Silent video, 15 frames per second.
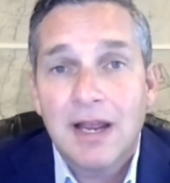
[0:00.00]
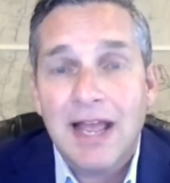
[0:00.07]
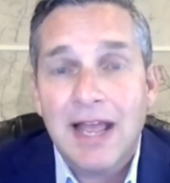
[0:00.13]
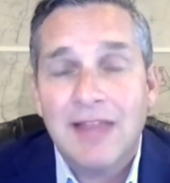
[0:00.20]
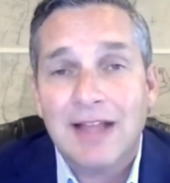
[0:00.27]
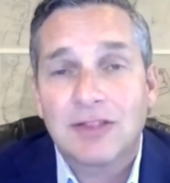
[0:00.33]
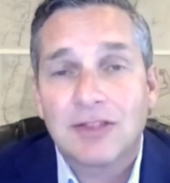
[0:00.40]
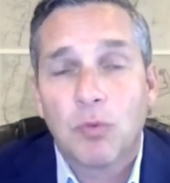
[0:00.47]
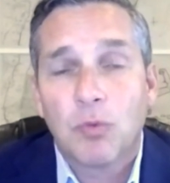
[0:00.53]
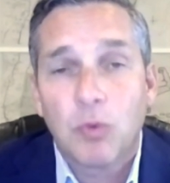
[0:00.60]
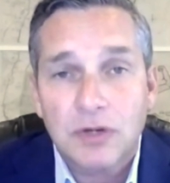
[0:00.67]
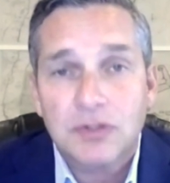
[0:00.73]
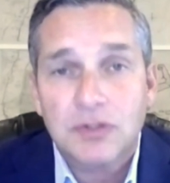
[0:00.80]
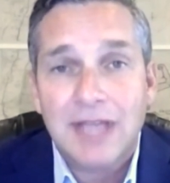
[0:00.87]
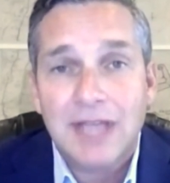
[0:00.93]
and that the
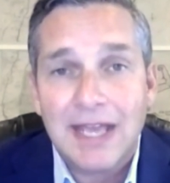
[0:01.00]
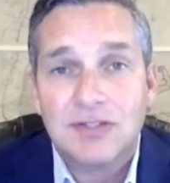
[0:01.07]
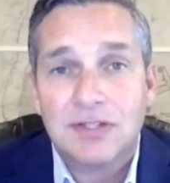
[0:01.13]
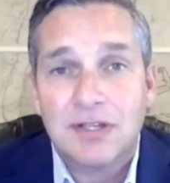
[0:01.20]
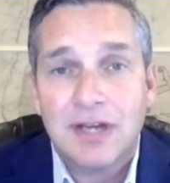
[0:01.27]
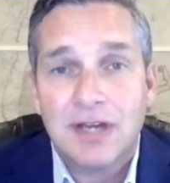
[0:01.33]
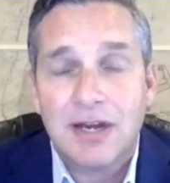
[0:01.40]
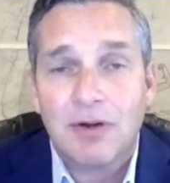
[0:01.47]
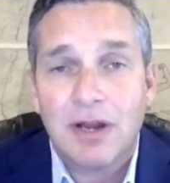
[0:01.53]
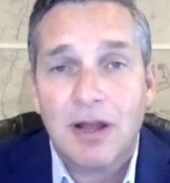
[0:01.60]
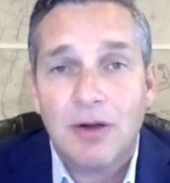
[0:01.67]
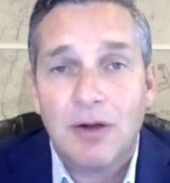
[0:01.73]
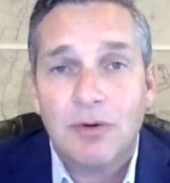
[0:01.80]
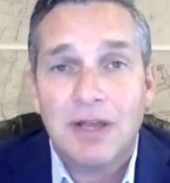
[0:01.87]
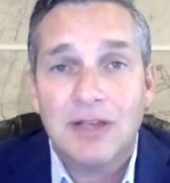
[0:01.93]
worst case
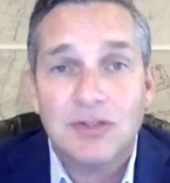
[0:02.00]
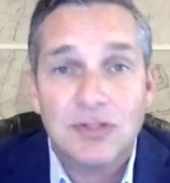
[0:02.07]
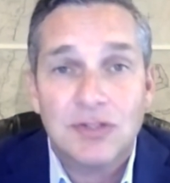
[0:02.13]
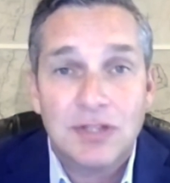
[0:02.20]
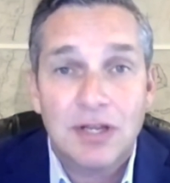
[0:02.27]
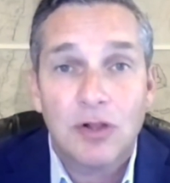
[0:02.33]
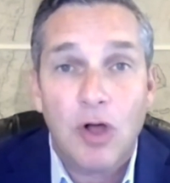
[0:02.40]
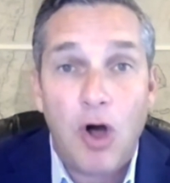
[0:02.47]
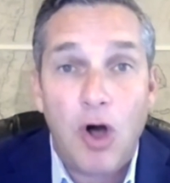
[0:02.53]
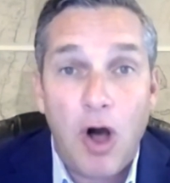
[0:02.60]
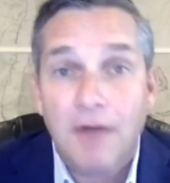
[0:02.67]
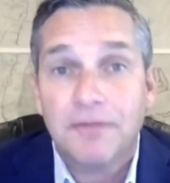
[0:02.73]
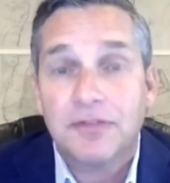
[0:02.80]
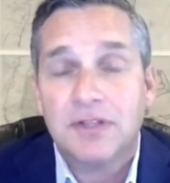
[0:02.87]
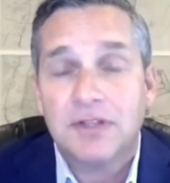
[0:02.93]
scenario is still
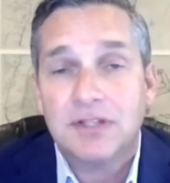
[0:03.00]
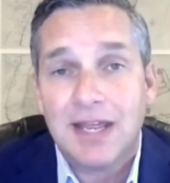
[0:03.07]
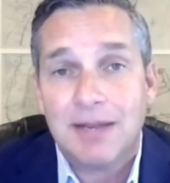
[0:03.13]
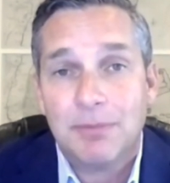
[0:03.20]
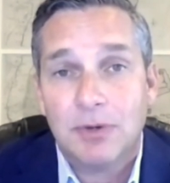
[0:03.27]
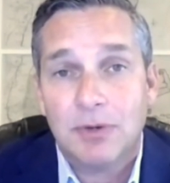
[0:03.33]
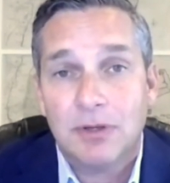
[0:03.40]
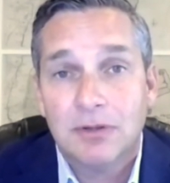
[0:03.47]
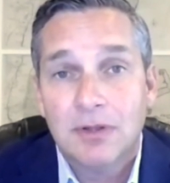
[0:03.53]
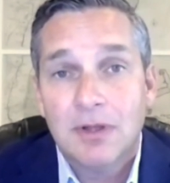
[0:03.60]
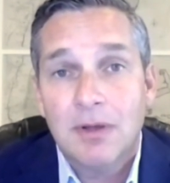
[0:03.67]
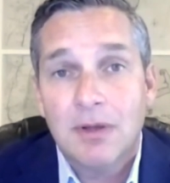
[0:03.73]
off the table